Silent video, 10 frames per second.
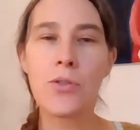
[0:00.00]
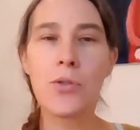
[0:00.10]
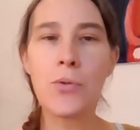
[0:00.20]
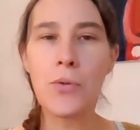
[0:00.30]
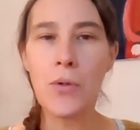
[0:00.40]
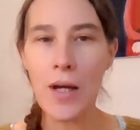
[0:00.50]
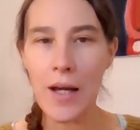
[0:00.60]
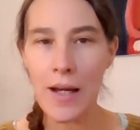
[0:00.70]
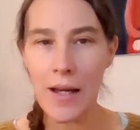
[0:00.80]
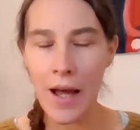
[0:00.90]
to
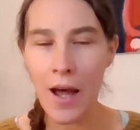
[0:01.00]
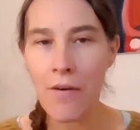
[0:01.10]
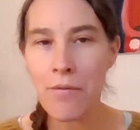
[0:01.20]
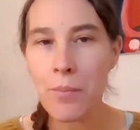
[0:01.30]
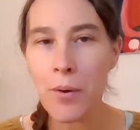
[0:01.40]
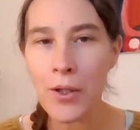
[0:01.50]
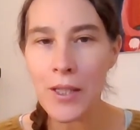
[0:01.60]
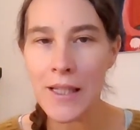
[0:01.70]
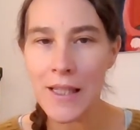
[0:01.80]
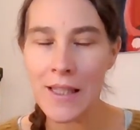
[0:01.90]
have a
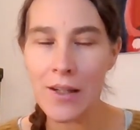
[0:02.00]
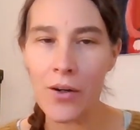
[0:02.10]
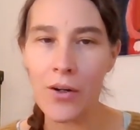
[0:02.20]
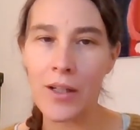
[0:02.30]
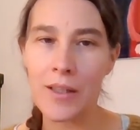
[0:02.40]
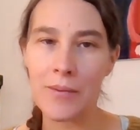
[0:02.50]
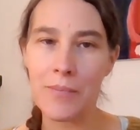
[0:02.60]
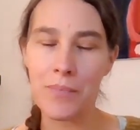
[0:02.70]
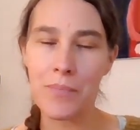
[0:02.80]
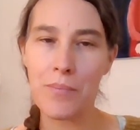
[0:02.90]
body any
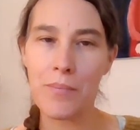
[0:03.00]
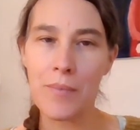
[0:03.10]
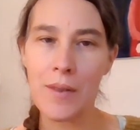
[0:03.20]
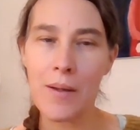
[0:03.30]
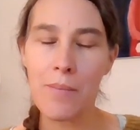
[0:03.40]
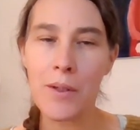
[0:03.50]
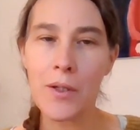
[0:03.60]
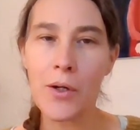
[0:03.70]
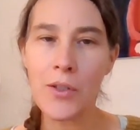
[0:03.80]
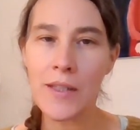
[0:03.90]
longer,
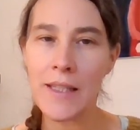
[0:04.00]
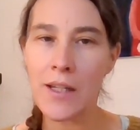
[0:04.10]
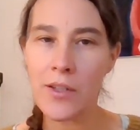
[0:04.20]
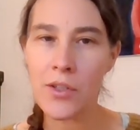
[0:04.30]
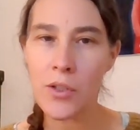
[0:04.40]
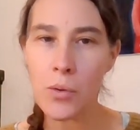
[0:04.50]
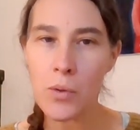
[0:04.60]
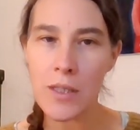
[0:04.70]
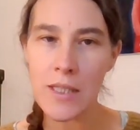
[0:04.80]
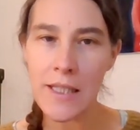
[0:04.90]
because they are
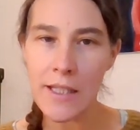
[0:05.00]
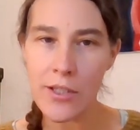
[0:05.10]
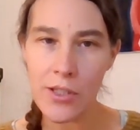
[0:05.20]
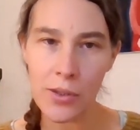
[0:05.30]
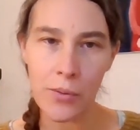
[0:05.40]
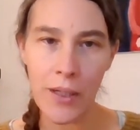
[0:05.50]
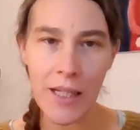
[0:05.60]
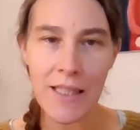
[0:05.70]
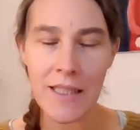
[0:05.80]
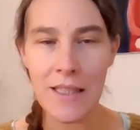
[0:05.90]
so
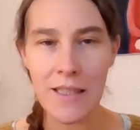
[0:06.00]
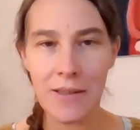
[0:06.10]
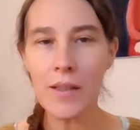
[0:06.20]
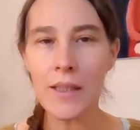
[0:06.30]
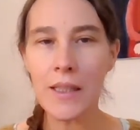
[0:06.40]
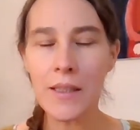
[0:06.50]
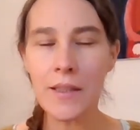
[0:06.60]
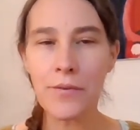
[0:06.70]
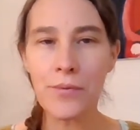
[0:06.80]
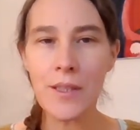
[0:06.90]
degenerated
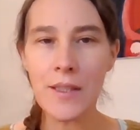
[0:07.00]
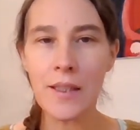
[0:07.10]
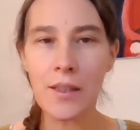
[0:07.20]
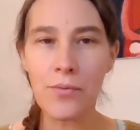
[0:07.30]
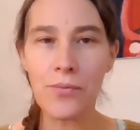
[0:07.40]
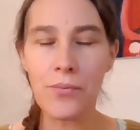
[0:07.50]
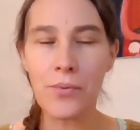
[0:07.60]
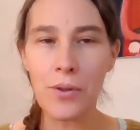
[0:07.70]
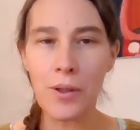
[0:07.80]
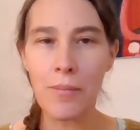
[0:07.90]
that the physical
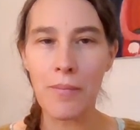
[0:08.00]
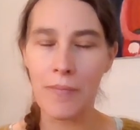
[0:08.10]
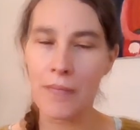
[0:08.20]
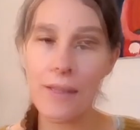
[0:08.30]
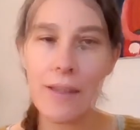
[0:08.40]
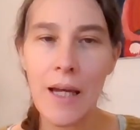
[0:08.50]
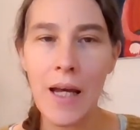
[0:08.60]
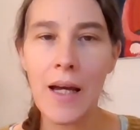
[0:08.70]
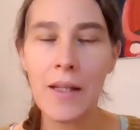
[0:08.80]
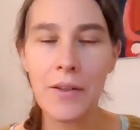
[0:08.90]
form
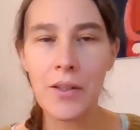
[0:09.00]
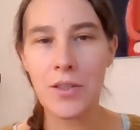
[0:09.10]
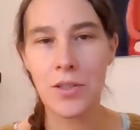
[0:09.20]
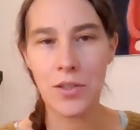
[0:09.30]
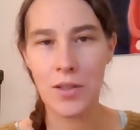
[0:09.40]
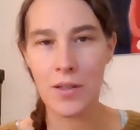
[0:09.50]
cannot